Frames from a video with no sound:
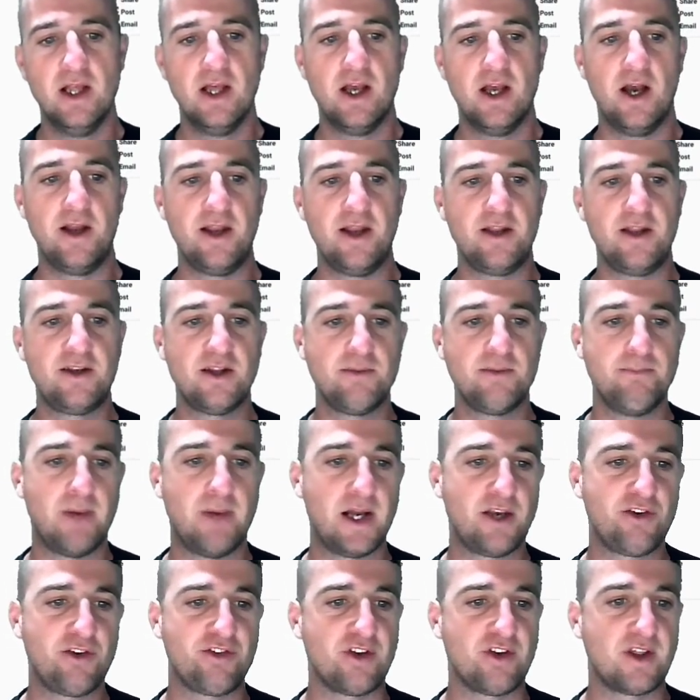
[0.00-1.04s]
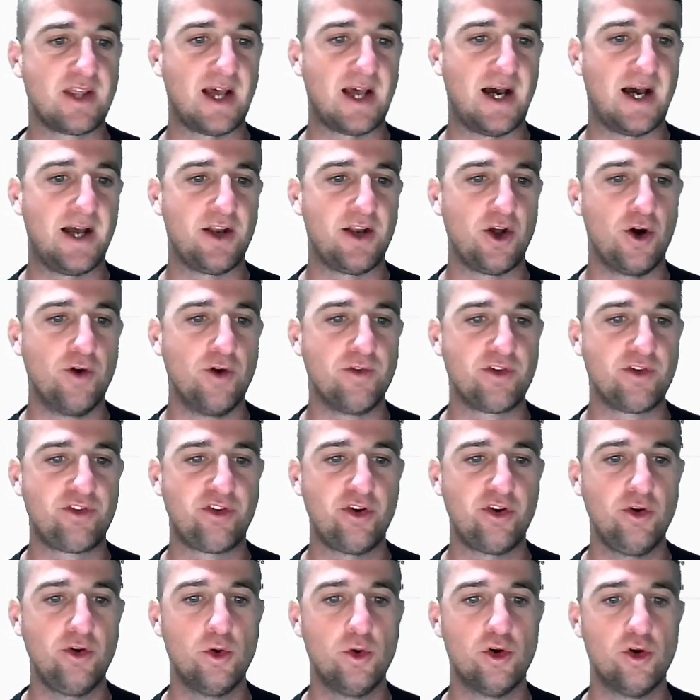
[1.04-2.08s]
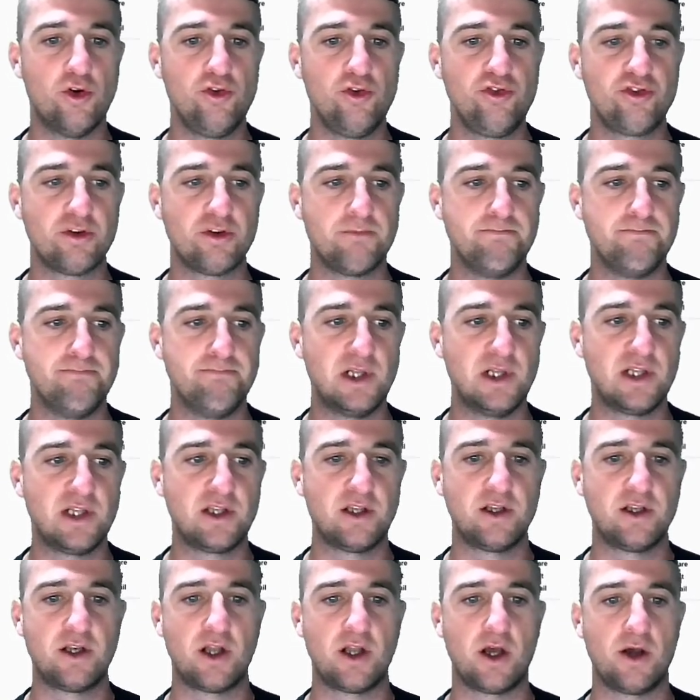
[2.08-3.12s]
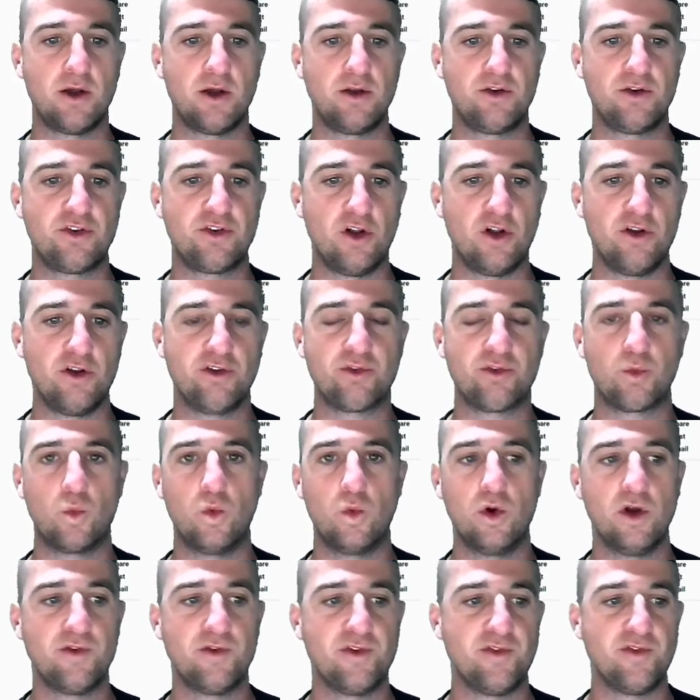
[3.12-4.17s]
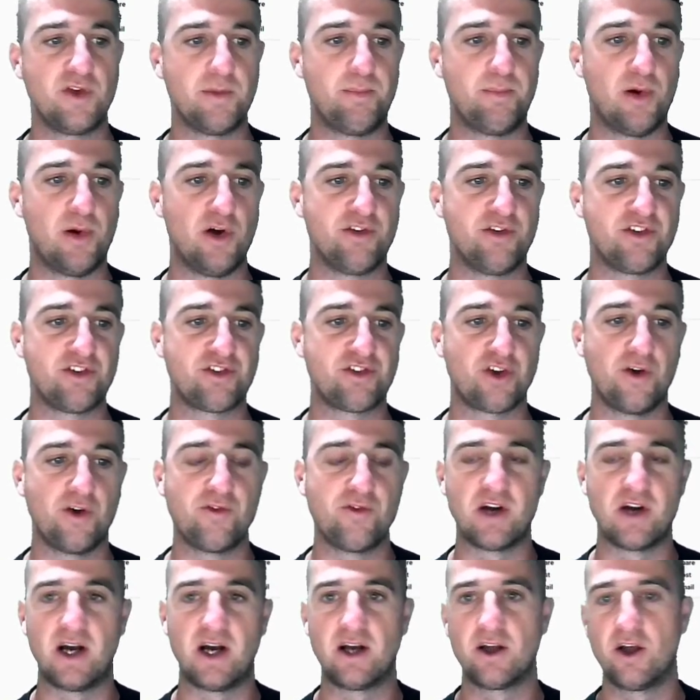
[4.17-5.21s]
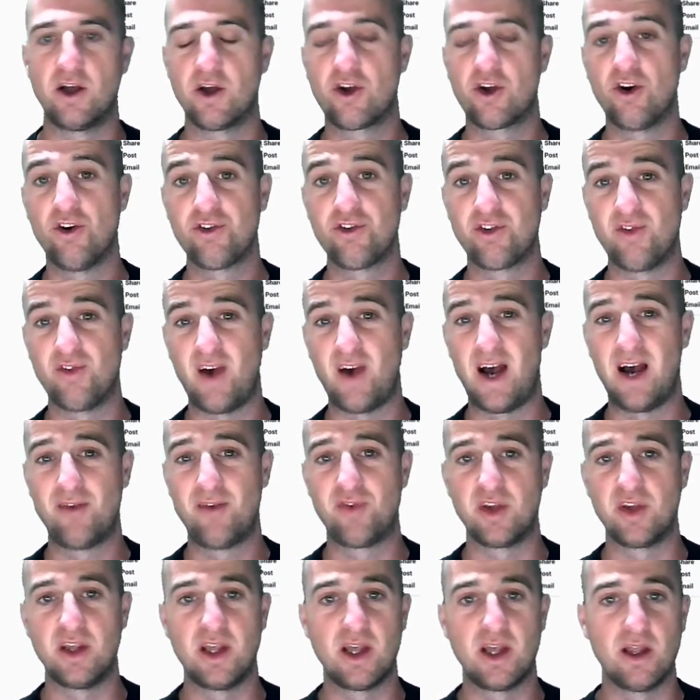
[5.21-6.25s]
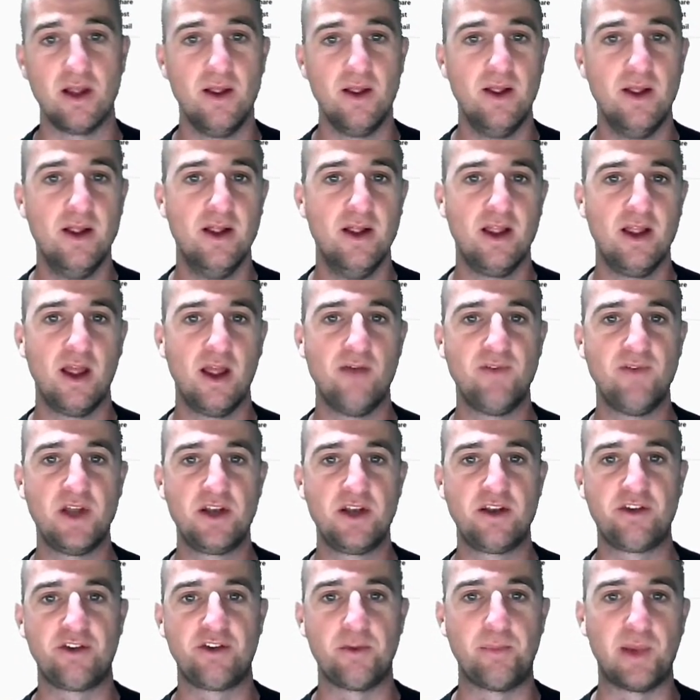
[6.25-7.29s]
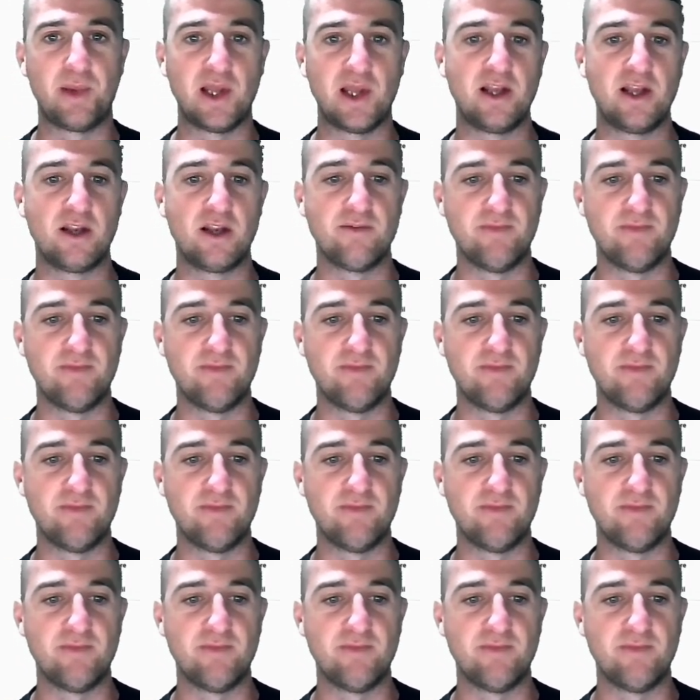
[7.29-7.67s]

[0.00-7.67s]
and it did manage to garner over 200 million uh, dollars worth of deposits over a, a course of half a year and then disappeared.